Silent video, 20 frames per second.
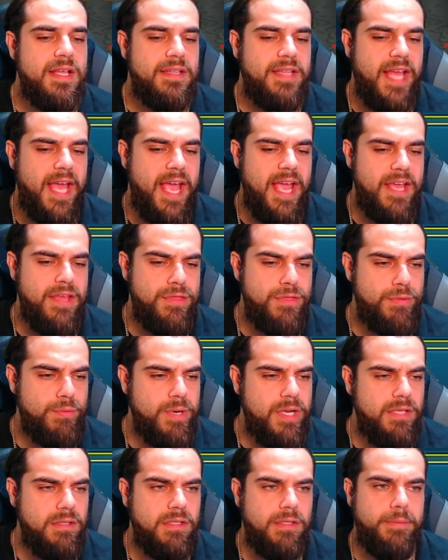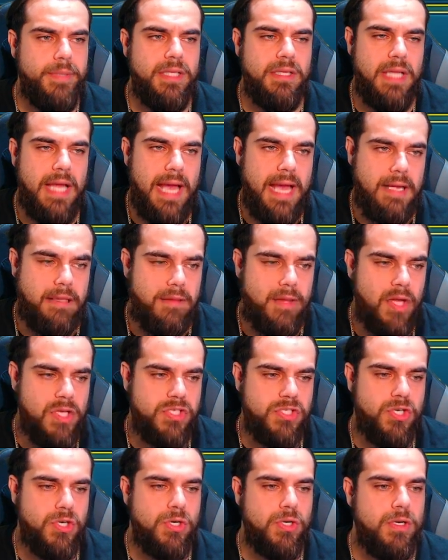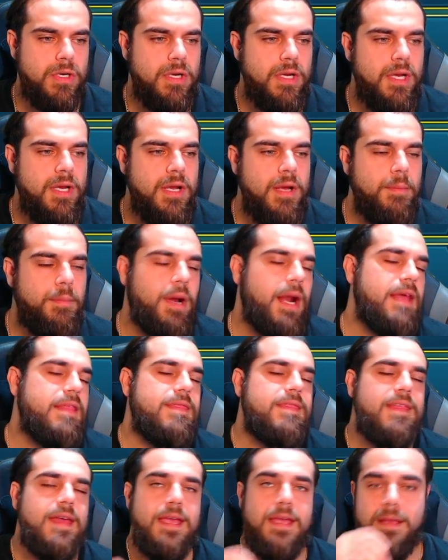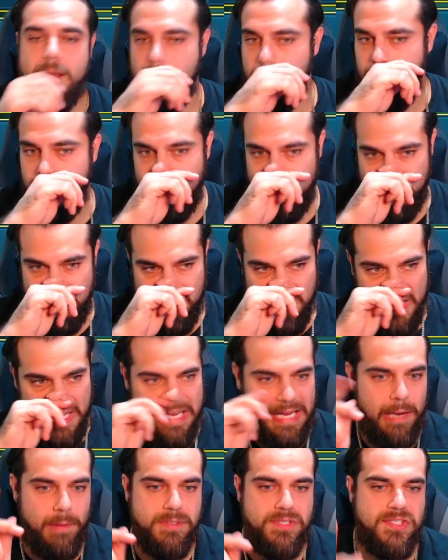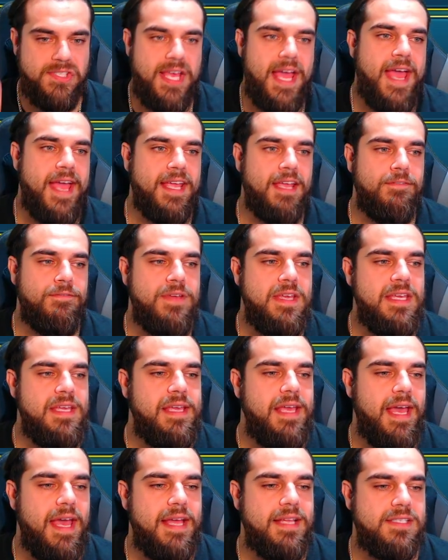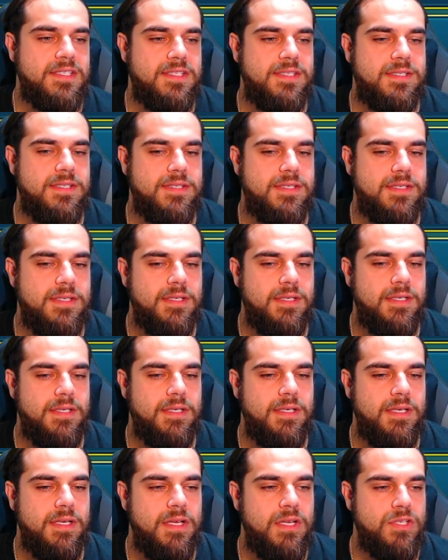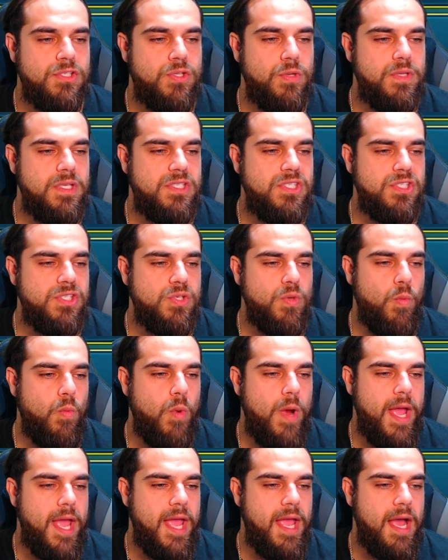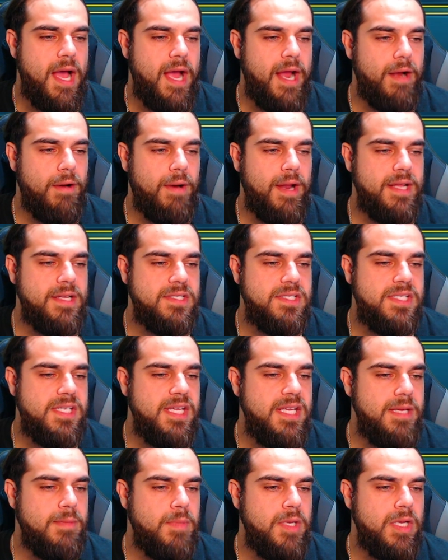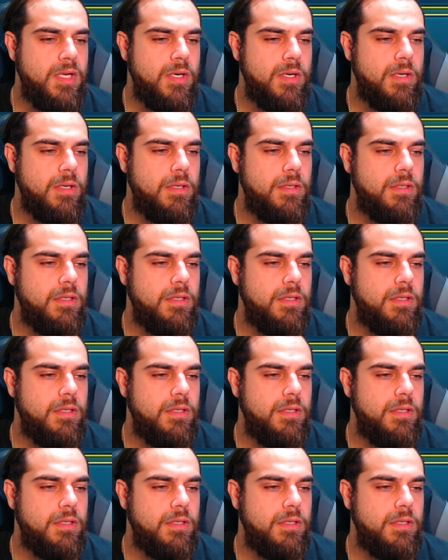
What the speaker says: The A3 a little bit lackluster, but I think, like I was saying, if he gets... So this is a way higher end team here.